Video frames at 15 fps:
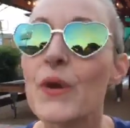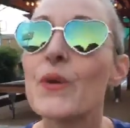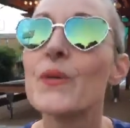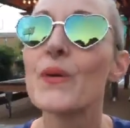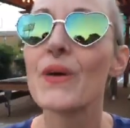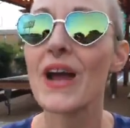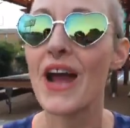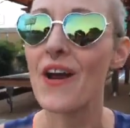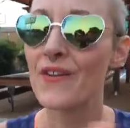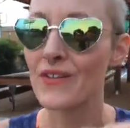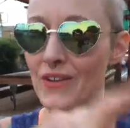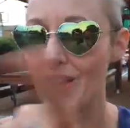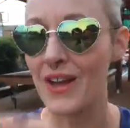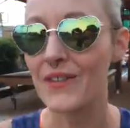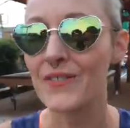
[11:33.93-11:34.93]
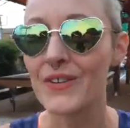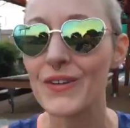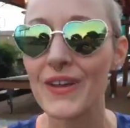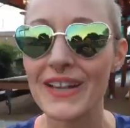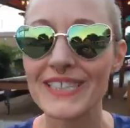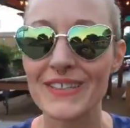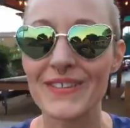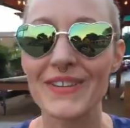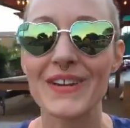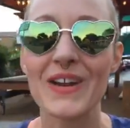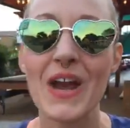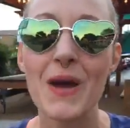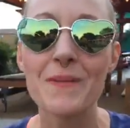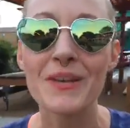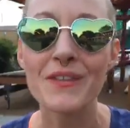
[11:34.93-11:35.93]
Who out of you guys out there,
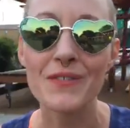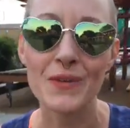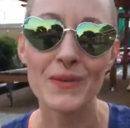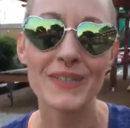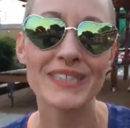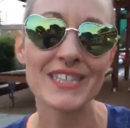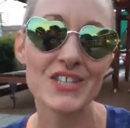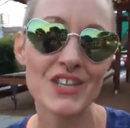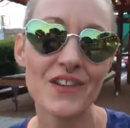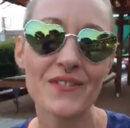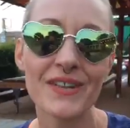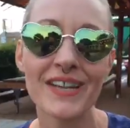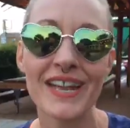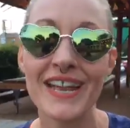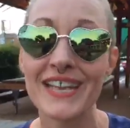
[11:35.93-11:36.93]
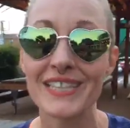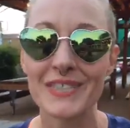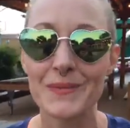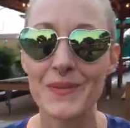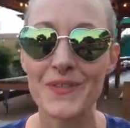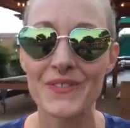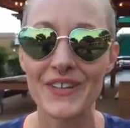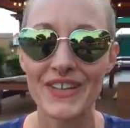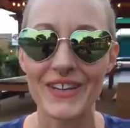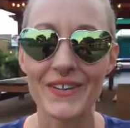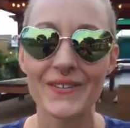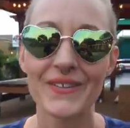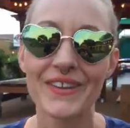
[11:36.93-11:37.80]
how many of you want to see Jeff in an ASMR video?